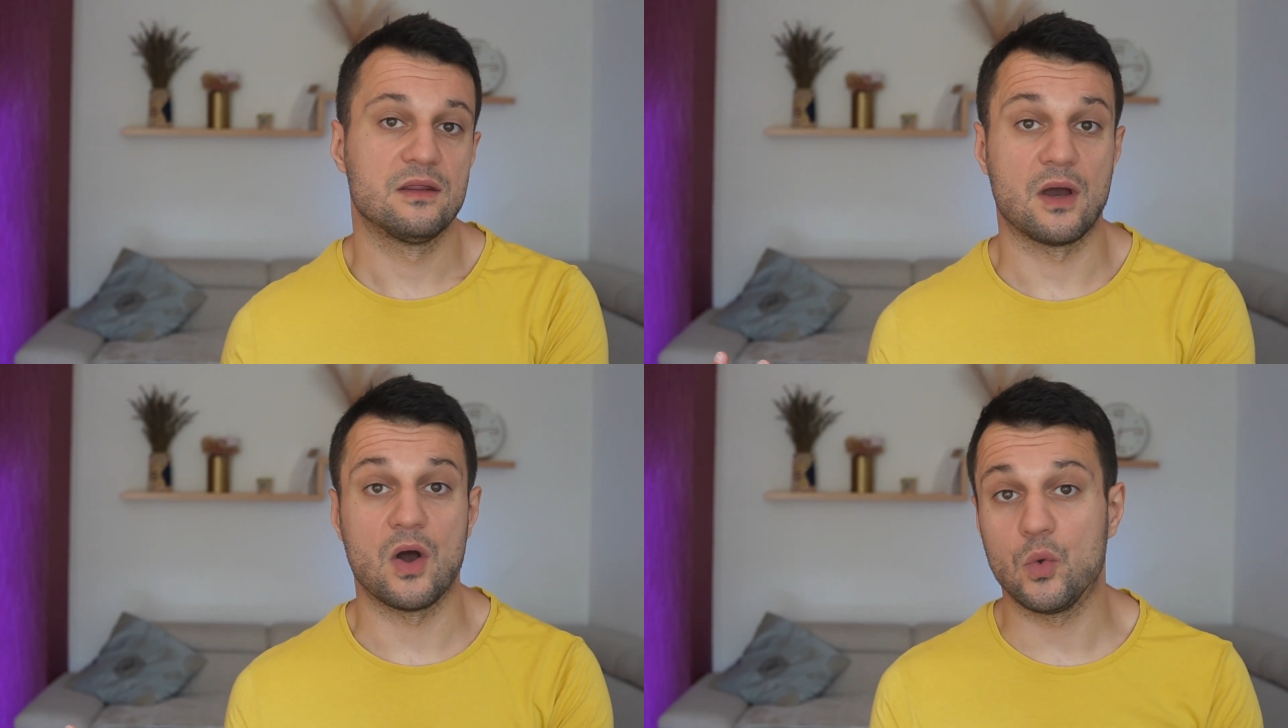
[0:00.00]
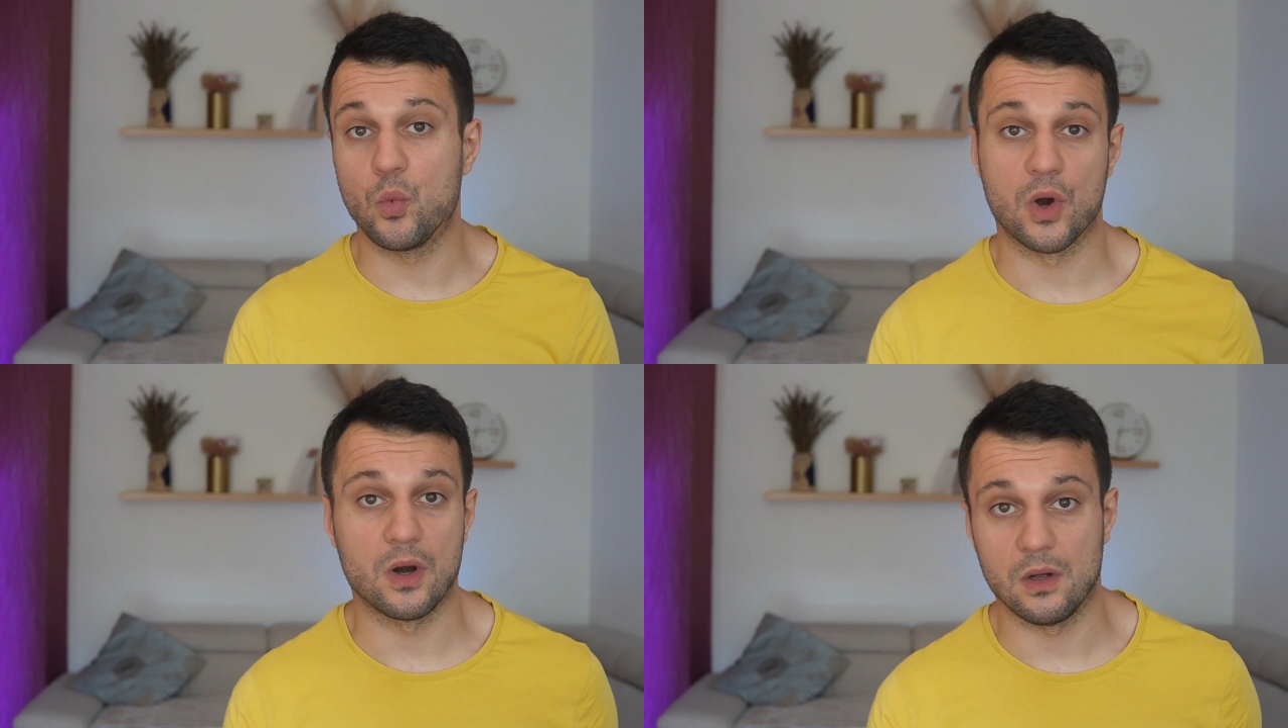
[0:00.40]
the
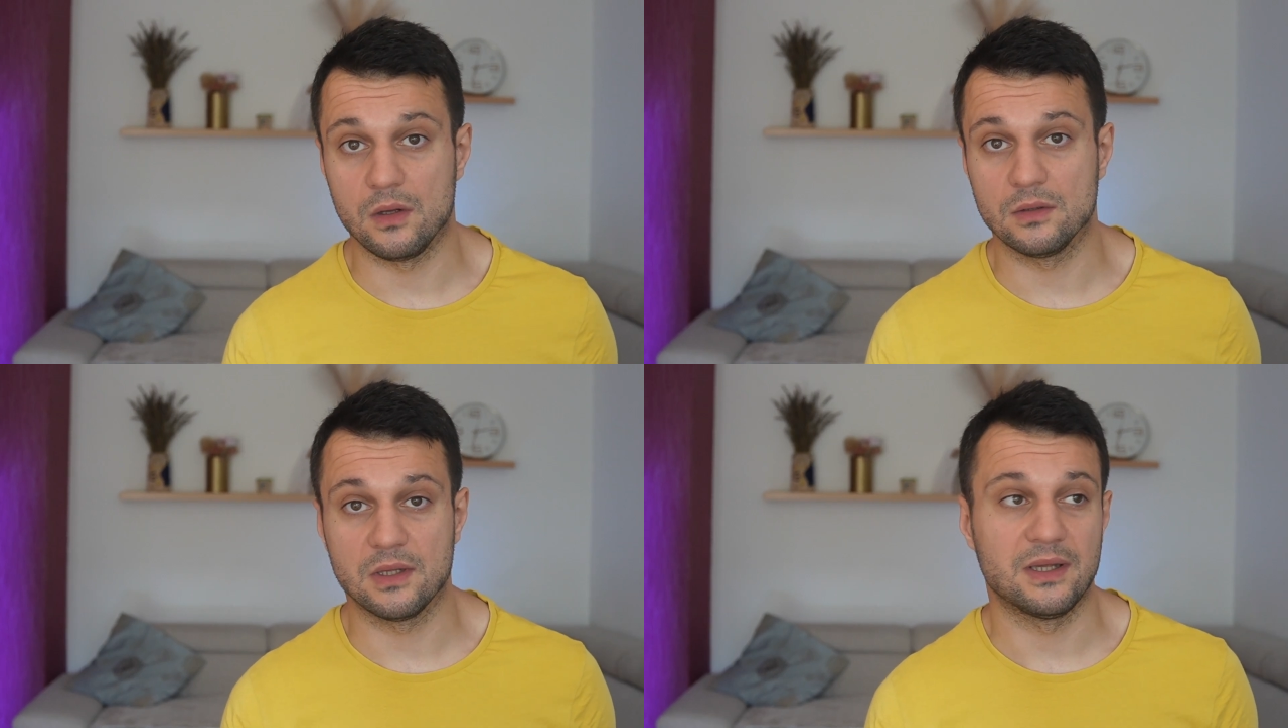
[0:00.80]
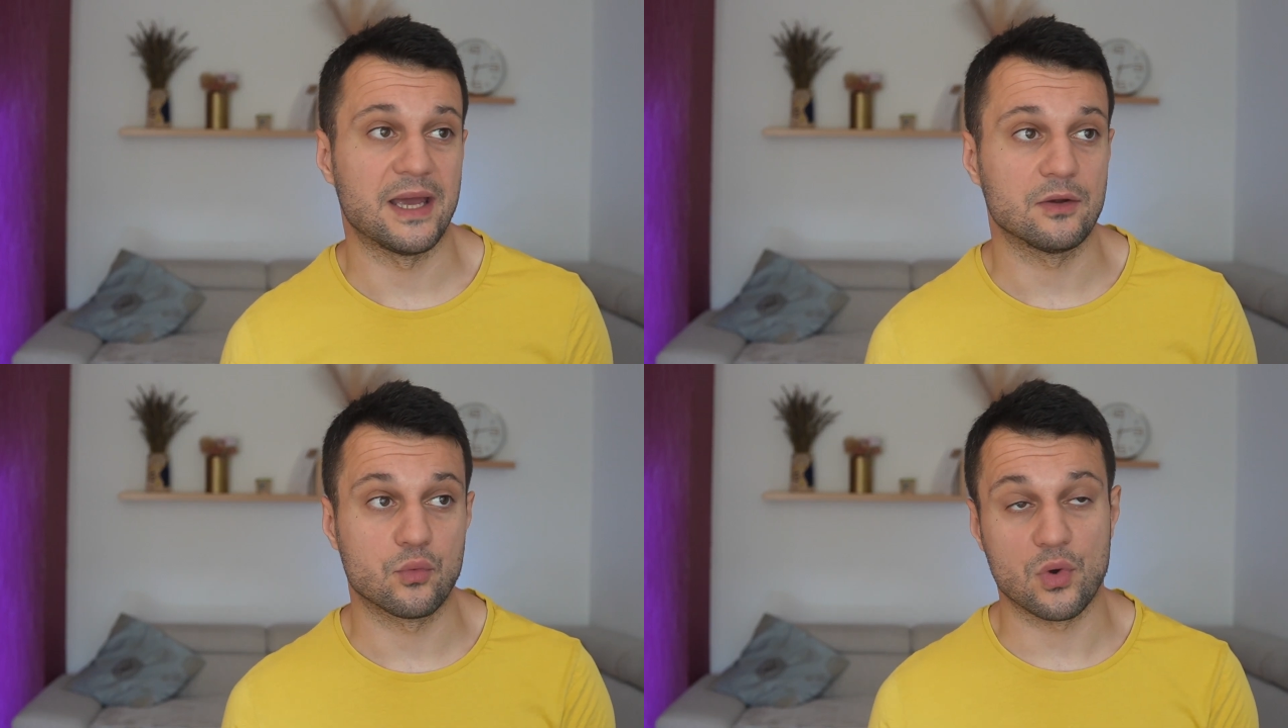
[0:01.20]
whole world
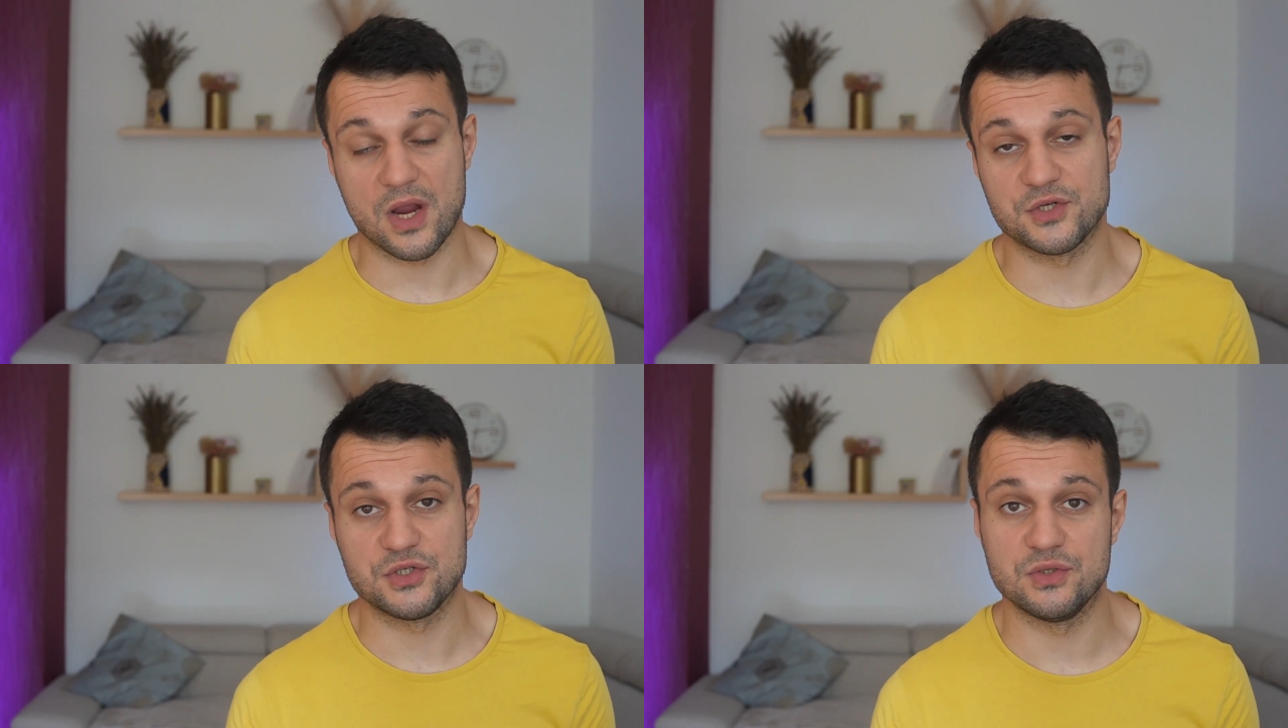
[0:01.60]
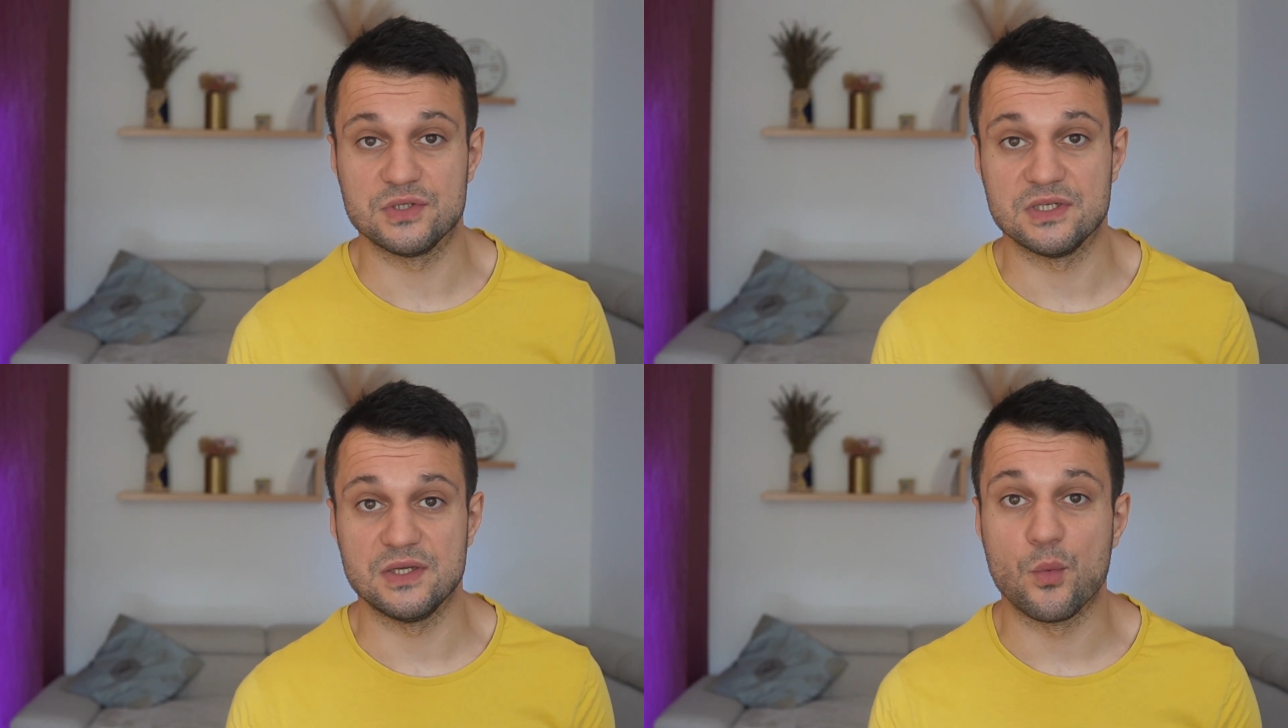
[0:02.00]
like rushed to
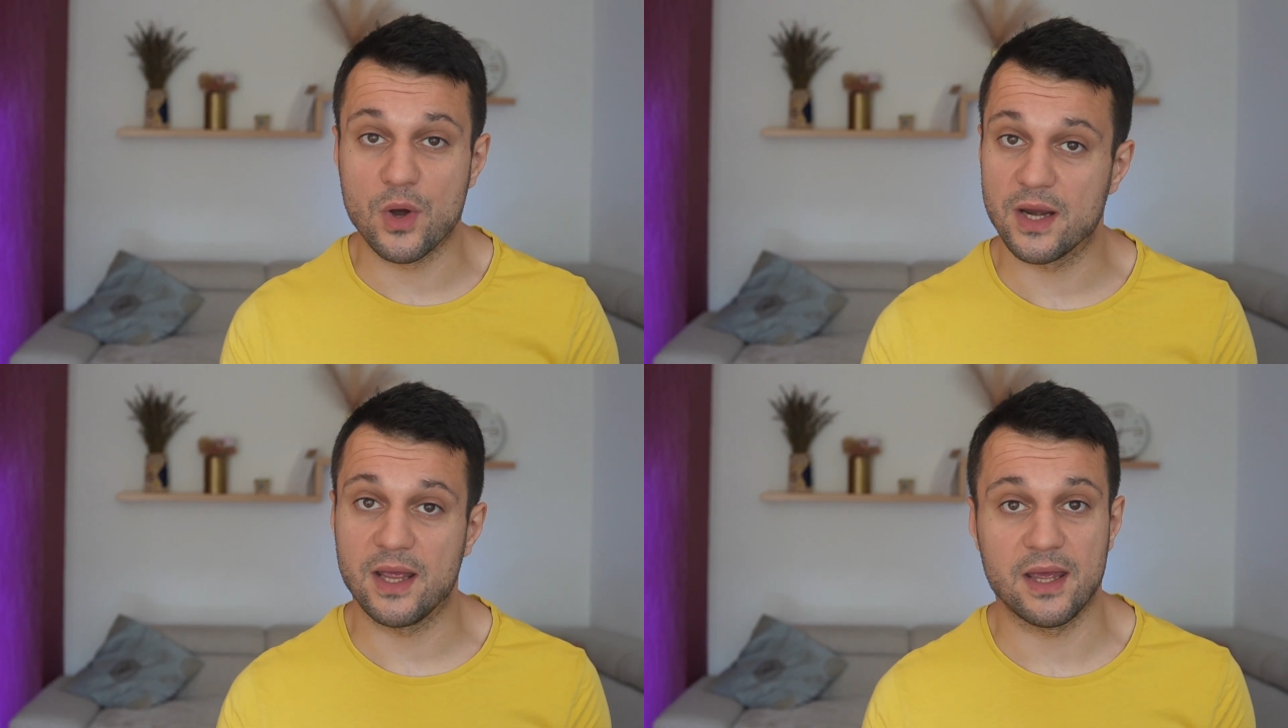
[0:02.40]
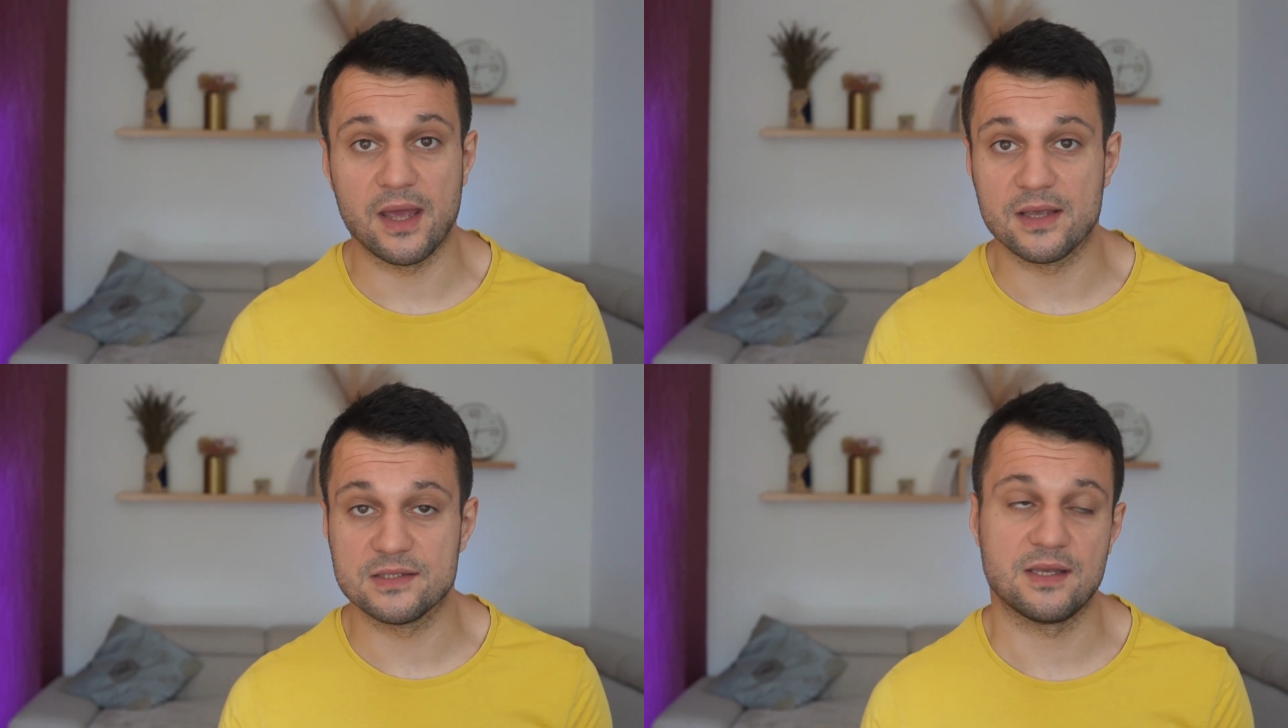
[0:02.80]
see what it
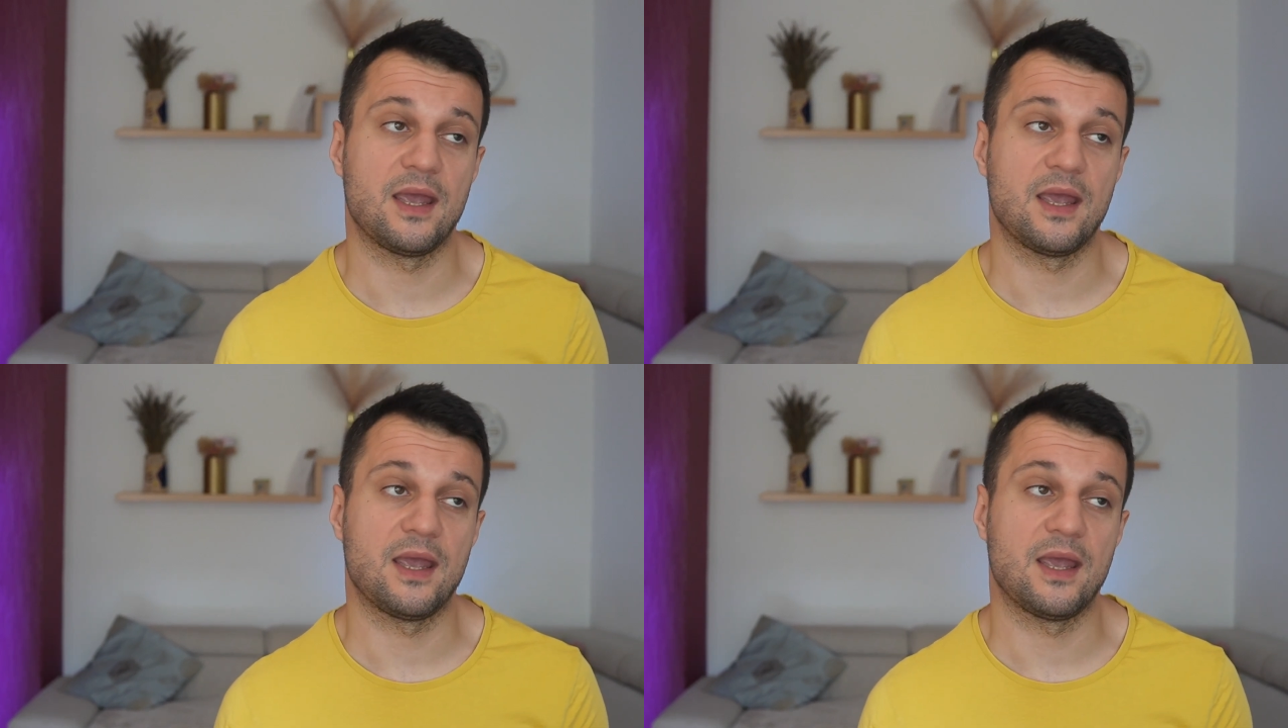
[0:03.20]
is